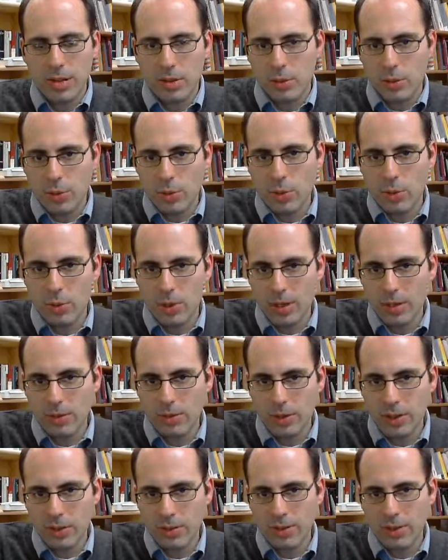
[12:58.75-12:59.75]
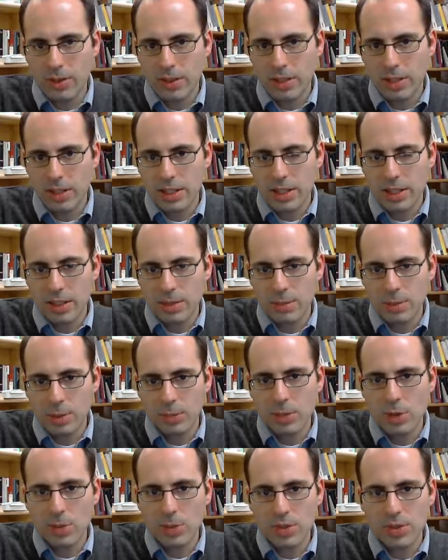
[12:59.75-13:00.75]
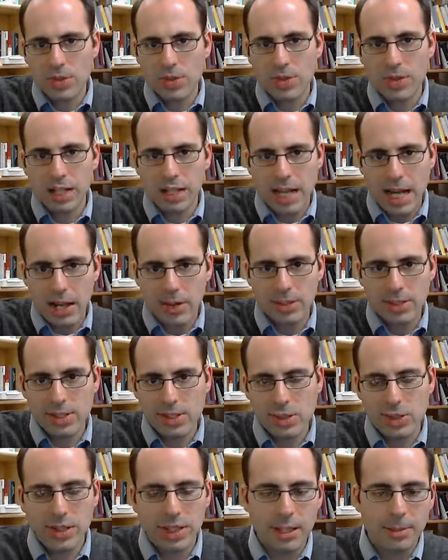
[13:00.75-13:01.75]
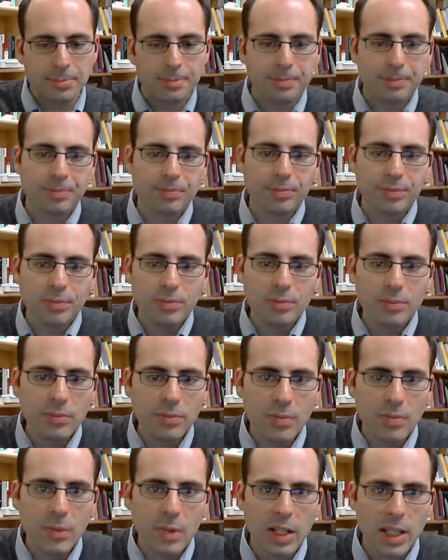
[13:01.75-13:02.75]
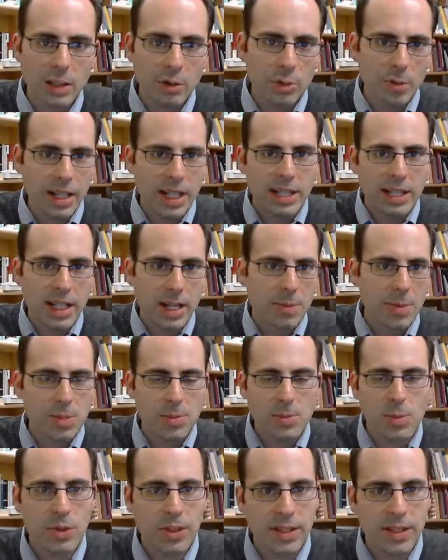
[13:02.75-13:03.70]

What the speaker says: what you feel that the poem is doing and how it's doing it. That will make it that much more